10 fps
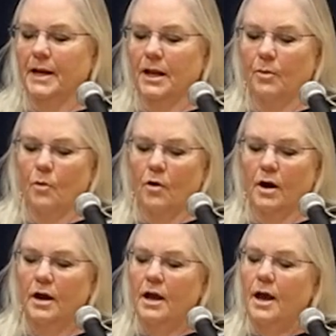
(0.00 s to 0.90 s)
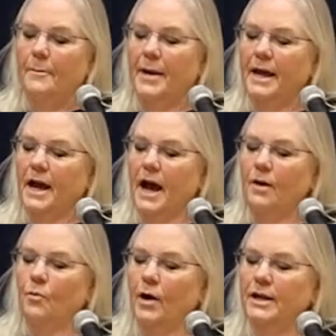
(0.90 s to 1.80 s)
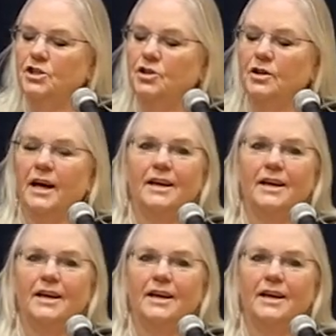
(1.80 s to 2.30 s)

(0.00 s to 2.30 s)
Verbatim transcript: a little more. But I want you to